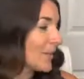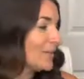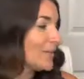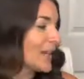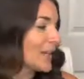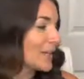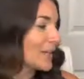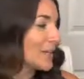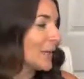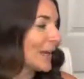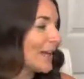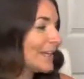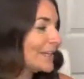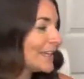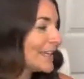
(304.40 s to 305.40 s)
I've done in a
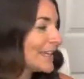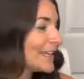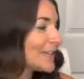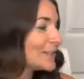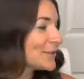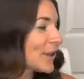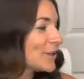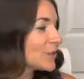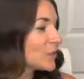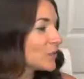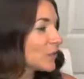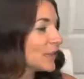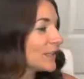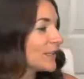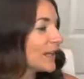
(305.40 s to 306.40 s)
while. So I
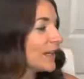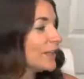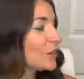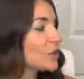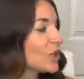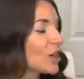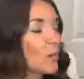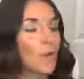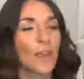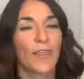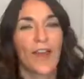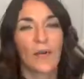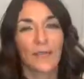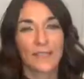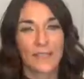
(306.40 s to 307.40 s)
just wanted to kind of share what
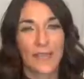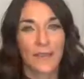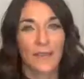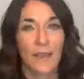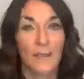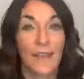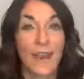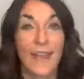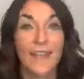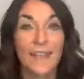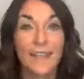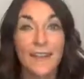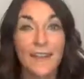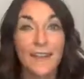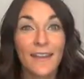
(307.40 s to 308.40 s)
that was like for me, and
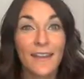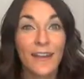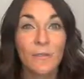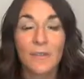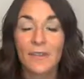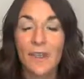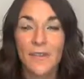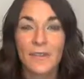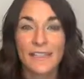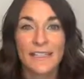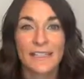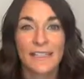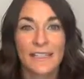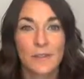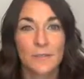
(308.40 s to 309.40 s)
then would love to
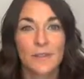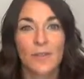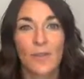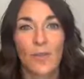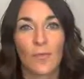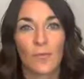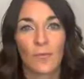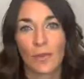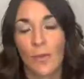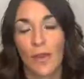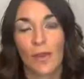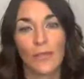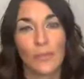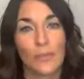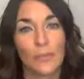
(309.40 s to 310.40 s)
get tips from
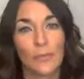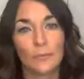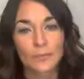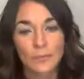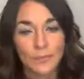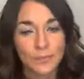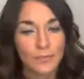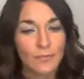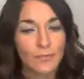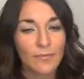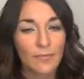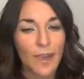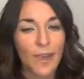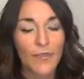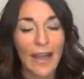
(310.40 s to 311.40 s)
all of you
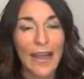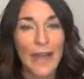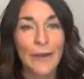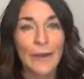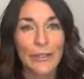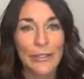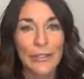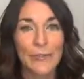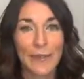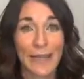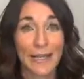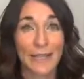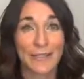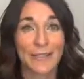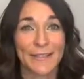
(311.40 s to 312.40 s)
of how you
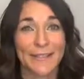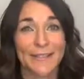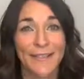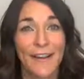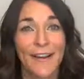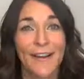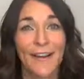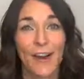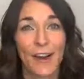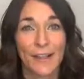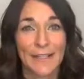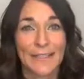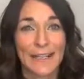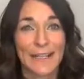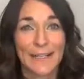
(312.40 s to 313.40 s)
manage this
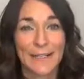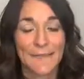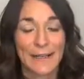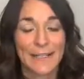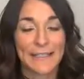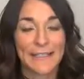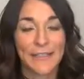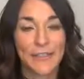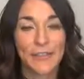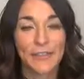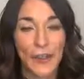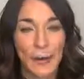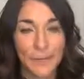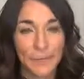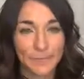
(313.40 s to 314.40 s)
on a day-to-day basis.
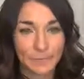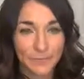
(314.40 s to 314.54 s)
So